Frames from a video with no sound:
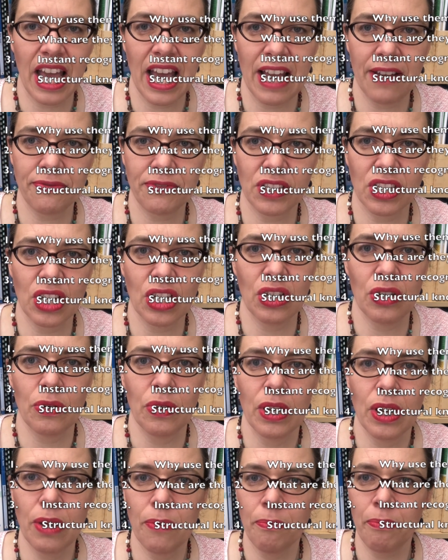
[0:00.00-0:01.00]
have to
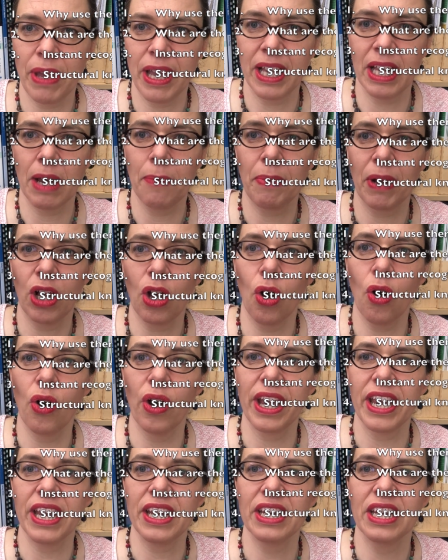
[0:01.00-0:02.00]
pick up a
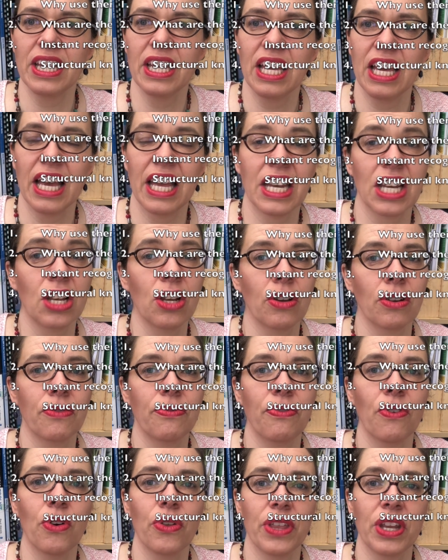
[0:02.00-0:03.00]
coin and look
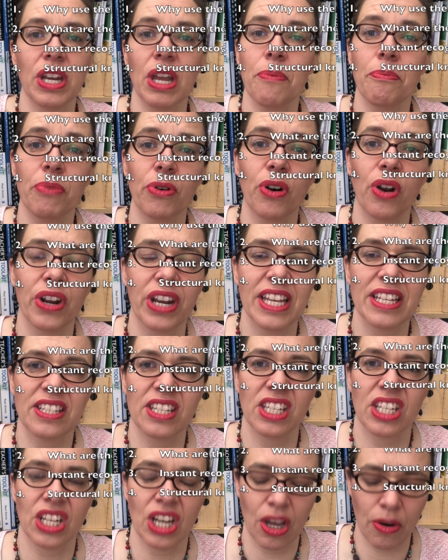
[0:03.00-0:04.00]
for the number on it
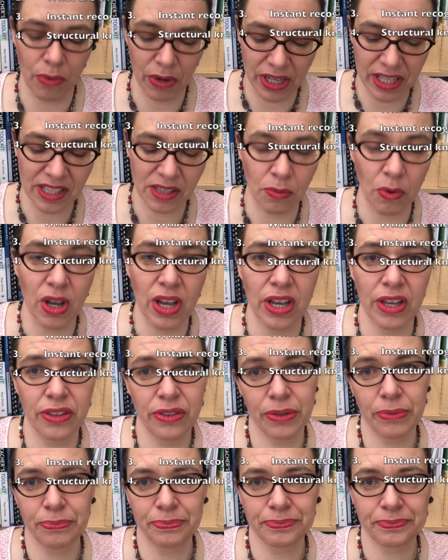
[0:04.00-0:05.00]
to know what it's
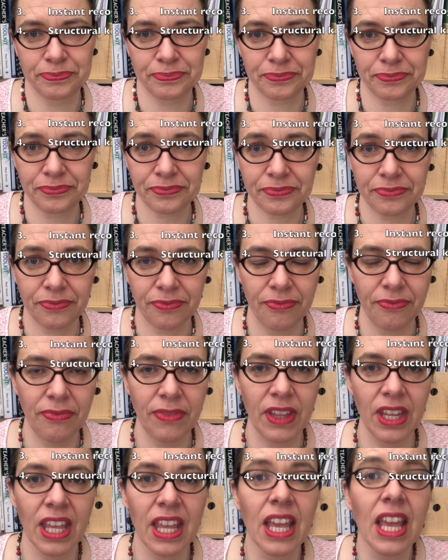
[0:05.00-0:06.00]
worth.
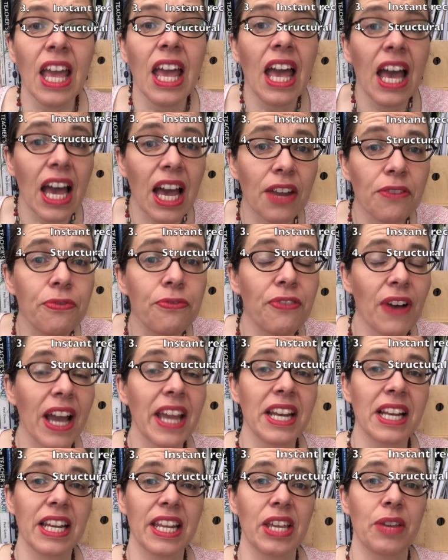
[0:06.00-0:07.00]
And
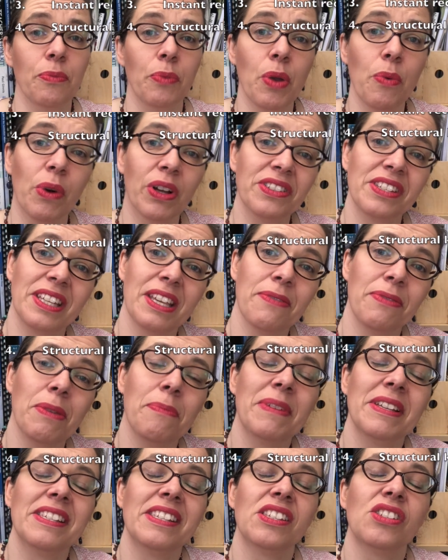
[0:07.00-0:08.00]
finally, we want to give them
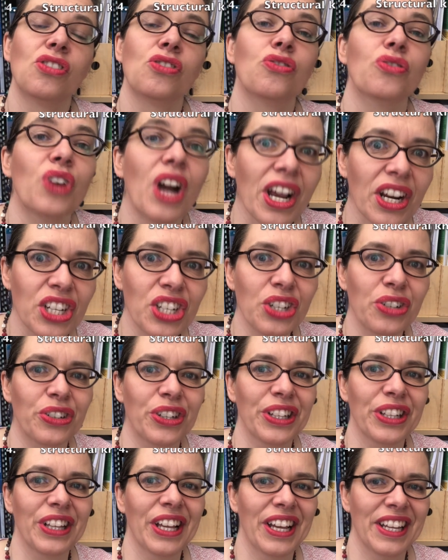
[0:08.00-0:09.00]
a
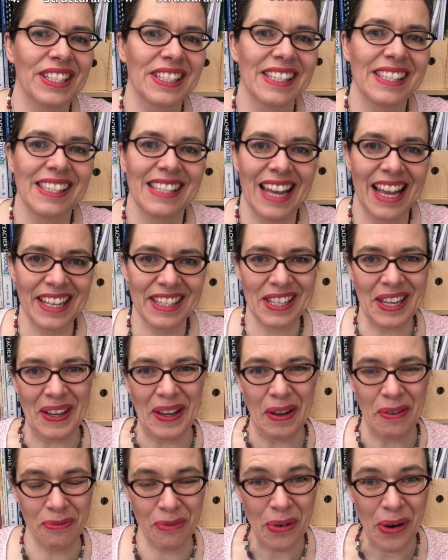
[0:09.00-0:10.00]
structural understanding
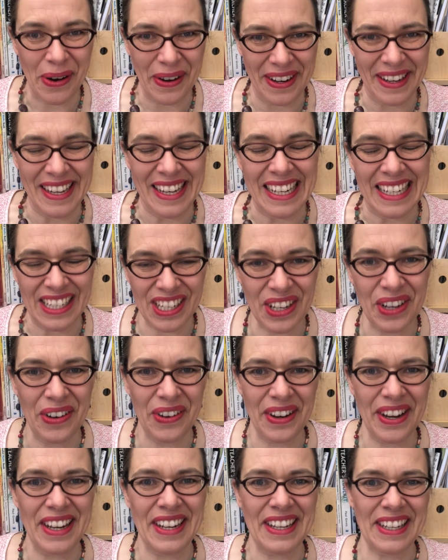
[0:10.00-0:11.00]
of what each
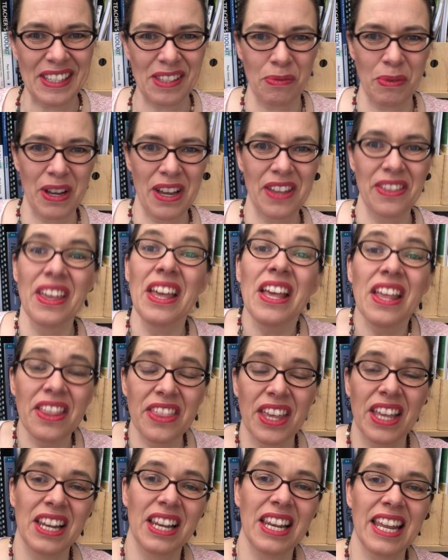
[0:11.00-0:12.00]
coin is worth
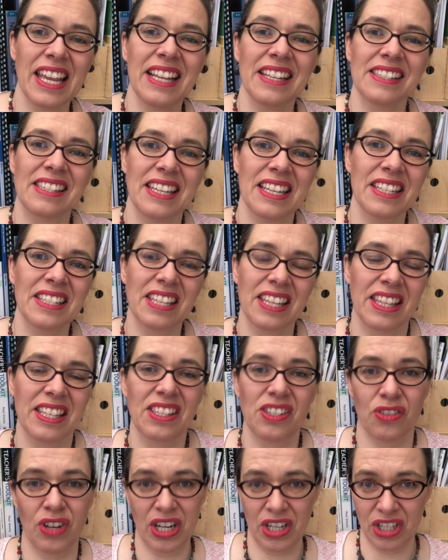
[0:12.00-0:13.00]
that links into the
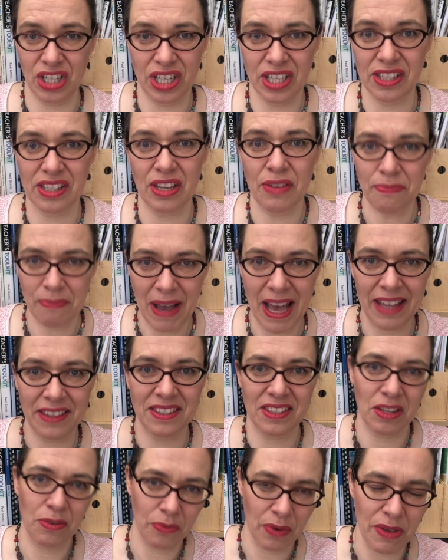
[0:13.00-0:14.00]
structures of maths
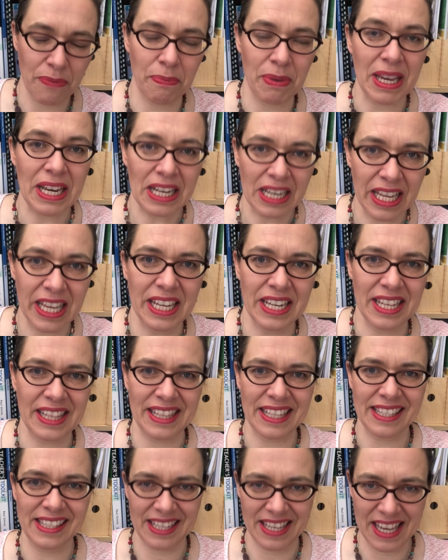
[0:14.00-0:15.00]
that we've been learning
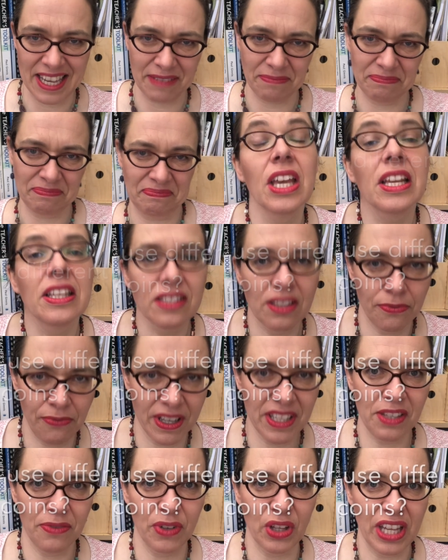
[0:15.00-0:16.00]
this year. So
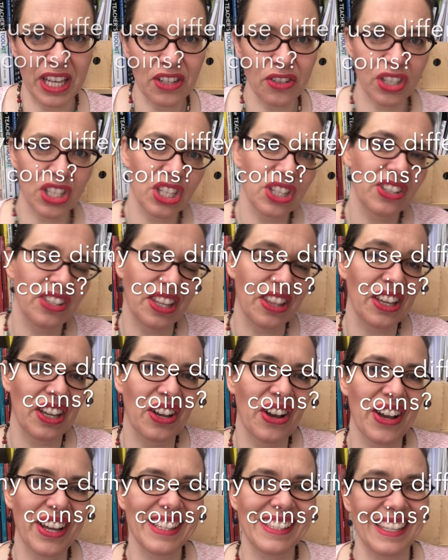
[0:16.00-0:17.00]
first of all, introducing the
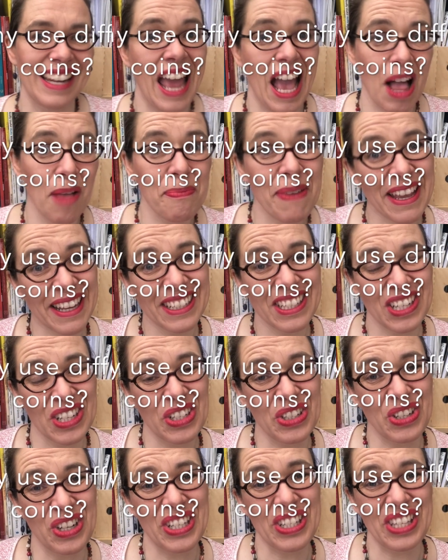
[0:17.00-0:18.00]
coins and helping
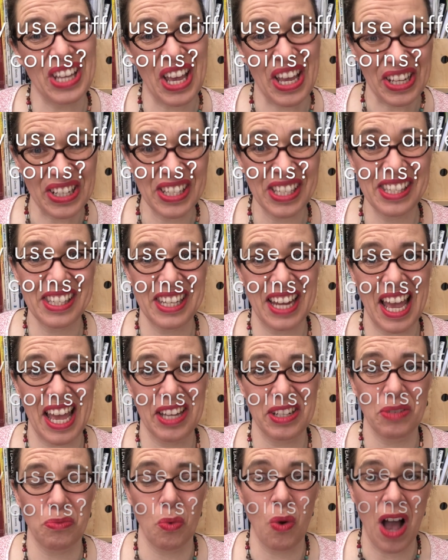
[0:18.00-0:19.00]
children to
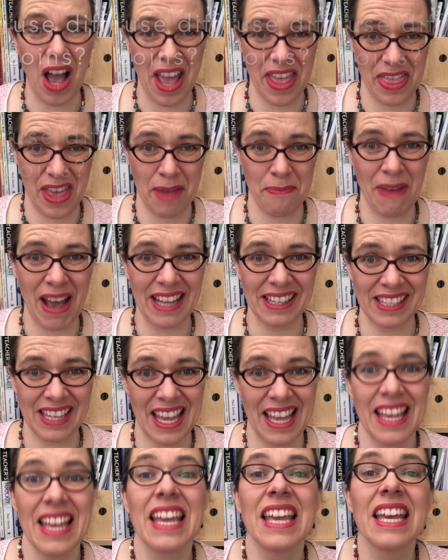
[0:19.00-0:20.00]
understand why they matter.
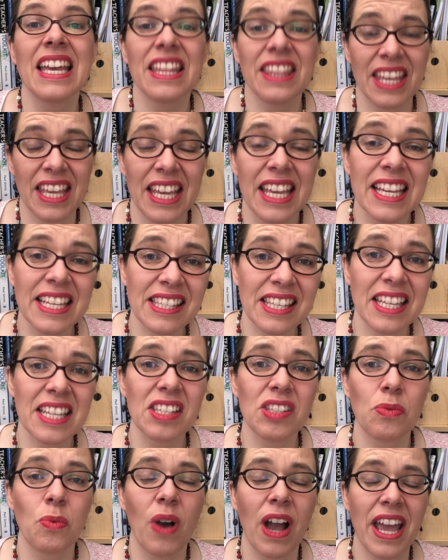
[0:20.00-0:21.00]
The
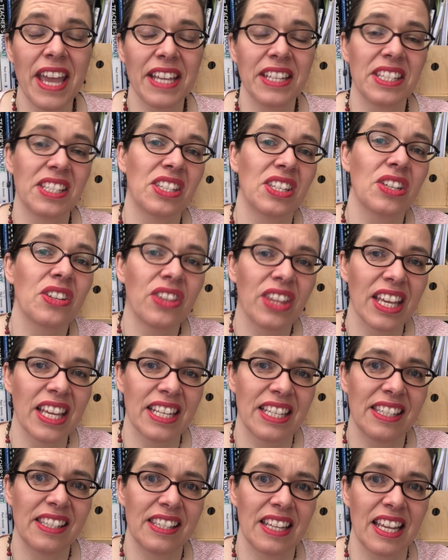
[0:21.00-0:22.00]
easiest way to do
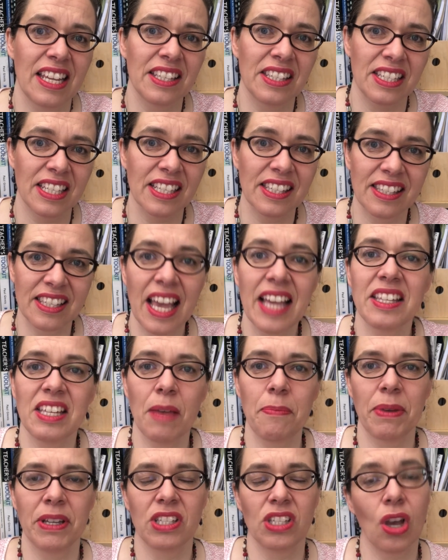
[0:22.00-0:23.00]
this is to set
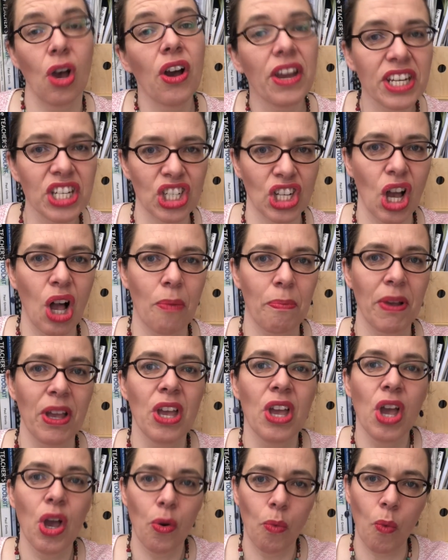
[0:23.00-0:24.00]
up a toy shop
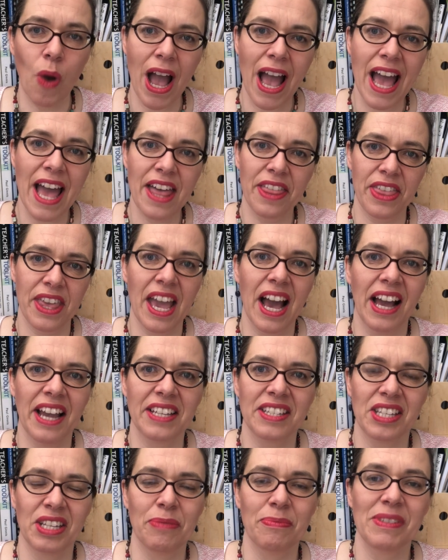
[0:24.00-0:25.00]
where the
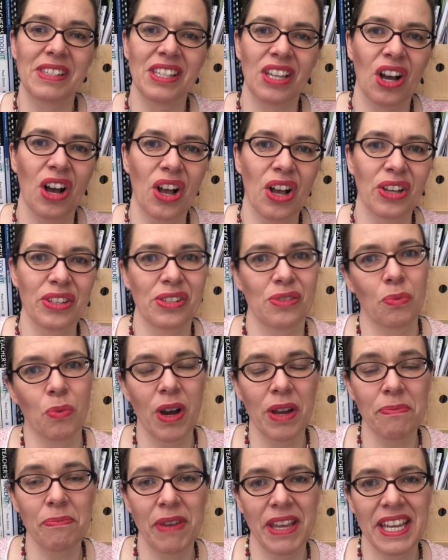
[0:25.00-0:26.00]
items cost
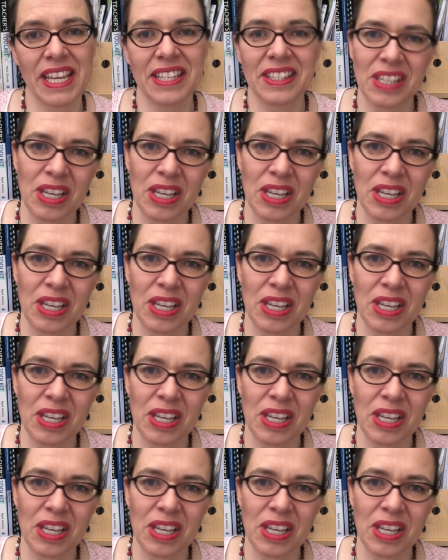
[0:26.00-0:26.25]
1p,